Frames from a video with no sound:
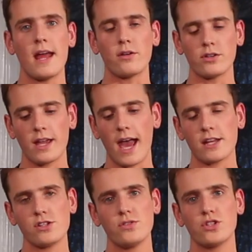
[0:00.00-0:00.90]
Now your
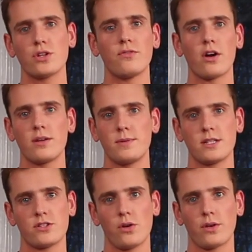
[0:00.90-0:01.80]
cashews should have already
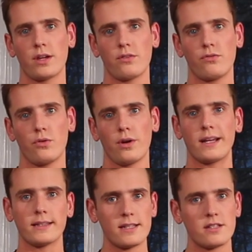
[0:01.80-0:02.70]
been soaking for
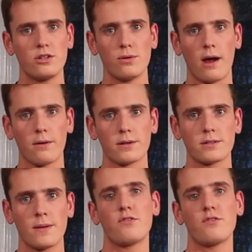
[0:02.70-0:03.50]
at least 2 hours.